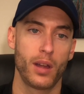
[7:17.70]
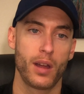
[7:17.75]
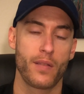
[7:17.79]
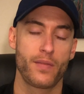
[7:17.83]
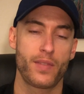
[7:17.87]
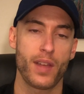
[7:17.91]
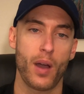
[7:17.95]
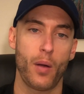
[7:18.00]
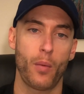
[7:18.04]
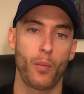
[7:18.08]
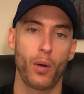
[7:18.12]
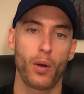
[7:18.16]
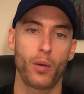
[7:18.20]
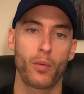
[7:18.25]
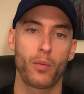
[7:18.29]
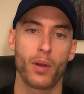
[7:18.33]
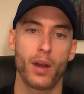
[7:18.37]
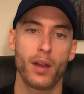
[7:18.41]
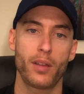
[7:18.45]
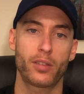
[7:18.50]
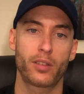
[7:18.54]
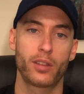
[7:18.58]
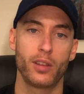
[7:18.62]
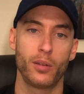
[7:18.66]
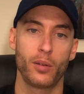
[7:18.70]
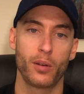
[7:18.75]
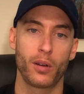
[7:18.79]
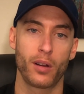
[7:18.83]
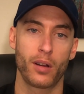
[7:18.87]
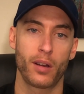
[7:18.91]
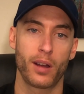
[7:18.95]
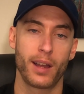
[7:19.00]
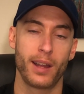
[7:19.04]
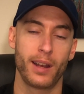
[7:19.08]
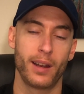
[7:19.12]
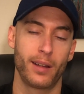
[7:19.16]
That one
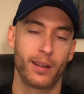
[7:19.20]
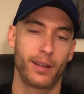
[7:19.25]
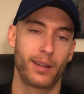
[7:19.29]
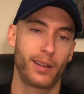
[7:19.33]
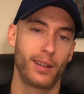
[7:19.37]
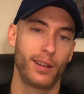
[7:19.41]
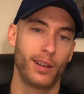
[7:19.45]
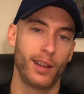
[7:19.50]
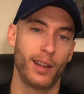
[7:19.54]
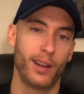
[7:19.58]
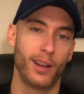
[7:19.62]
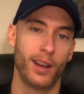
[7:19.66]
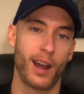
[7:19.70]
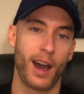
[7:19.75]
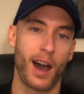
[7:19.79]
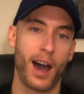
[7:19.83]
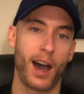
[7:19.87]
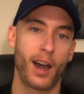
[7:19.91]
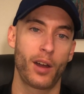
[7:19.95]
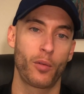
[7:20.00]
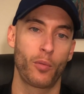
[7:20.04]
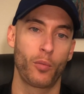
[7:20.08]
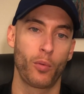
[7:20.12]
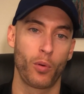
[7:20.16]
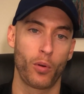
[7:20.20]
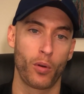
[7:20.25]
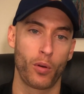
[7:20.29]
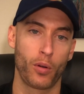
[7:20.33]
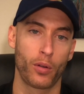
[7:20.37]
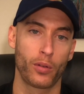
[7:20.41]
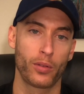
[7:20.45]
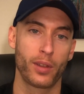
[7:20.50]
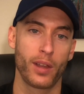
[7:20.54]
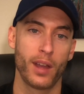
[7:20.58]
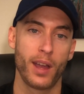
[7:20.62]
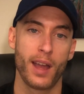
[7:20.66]
rescuer in an odd
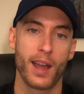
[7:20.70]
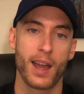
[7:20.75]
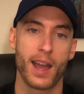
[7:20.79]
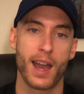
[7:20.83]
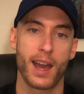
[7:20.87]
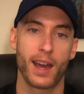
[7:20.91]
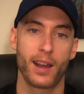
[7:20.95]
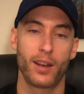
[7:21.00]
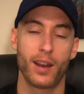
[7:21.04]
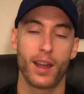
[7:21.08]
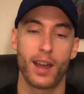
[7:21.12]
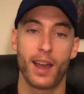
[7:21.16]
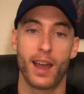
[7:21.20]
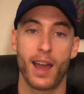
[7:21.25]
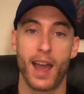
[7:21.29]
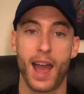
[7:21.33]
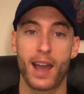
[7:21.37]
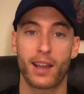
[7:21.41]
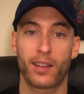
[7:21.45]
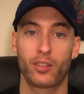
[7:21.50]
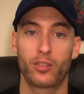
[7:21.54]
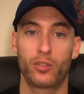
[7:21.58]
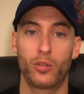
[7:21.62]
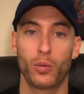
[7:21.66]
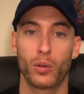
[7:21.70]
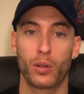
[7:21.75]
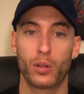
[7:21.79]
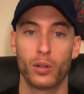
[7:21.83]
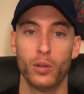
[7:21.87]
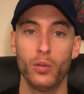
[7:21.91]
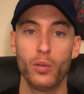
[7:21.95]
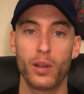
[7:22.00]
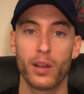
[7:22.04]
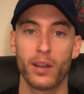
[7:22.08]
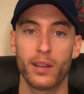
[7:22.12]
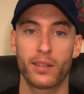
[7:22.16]
world had access to a
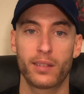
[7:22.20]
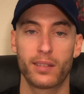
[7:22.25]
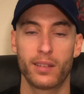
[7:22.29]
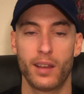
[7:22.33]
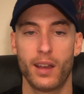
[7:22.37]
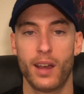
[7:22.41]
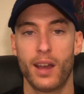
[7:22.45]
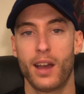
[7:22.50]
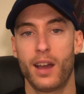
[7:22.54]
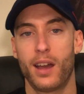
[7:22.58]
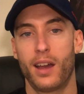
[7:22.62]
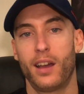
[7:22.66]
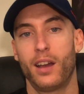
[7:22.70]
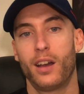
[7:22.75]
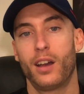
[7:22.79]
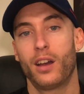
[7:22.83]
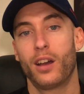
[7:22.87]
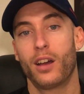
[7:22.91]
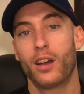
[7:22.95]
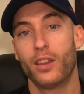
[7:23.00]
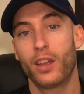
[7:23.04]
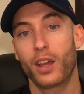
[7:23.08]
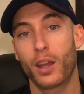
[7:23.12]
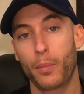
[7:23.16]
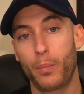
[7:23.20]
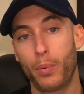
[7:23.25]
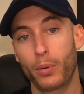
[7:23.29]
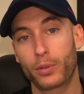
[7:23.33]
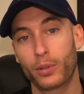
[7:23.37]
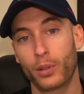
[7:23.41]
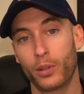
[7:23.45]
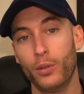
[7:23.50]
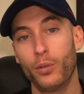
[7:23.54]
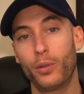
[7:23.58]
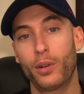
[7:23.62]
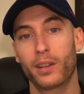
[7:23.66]
Lucas. They could put
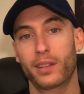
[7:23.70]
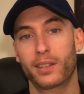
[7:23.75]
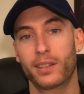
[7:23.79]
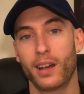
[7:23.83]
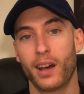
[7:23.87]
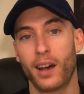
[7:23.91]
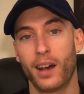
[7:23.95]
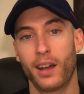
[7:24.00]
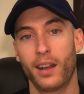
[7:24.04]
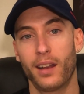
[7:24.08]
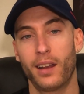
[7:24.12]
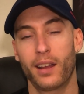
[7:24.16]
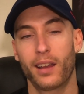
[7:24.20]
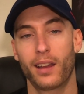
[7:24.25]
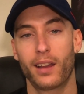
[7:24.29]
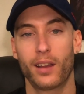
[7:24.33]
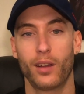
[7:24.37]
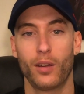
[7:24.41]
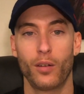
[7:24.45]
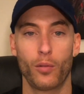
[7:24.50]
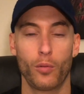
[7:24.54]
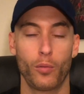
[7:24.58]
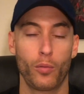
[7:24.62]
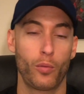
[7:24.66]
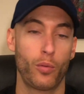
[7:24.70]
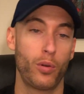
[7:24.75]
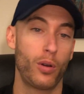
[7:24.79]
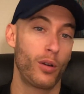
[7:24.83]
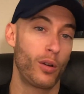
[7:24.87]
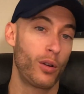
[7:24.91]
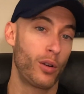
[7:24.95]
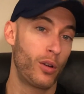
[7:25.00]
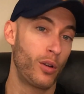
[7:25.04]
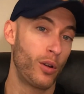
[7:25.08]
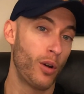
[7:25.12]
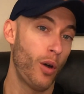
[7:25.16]
the Lucas on,
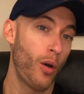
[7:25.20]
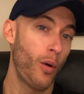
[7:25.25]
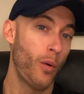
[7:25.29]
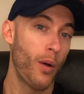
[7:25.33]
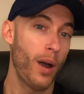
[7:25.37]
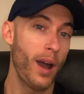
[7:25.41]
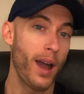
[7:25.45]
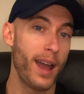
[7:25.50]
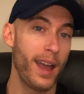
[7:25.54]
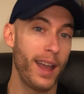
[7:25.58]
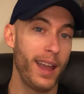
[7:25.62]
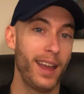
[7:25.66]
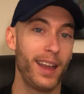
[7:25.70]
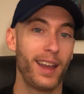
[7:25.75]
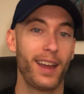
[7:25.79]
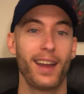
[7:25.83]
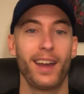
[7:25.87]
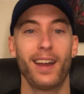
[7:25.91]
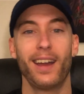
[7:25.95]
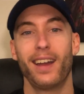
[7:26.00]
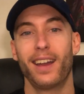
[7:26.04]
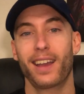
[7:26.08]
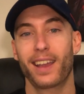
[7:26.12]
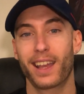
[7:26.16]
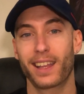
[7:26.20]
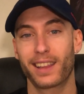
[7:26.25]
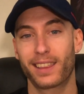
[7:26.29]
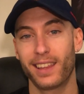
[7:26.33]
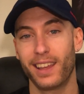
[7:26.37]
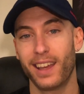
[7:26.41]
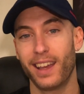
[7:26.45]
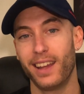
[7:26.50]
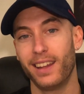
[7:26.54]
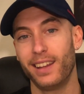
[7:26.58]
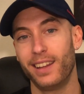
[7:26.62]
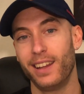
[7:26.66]
go away, get
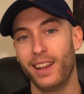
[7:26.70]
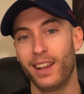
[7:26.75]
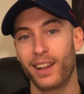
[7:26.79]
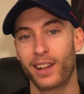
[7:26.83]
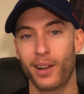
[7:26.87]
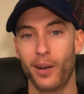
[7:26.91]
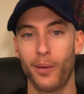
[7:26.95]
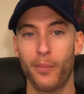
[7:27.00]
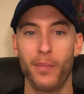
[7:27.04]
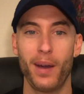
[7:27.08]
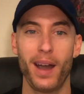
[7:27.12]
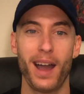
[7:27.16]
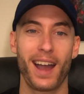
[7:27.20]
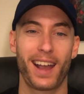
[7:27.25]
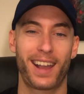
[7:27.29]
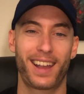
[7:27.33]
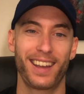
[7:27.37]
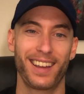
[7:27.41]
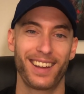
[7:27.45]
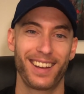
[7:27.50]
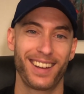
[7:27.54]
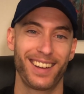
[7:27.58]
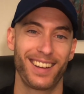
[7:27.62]
the AED and come back,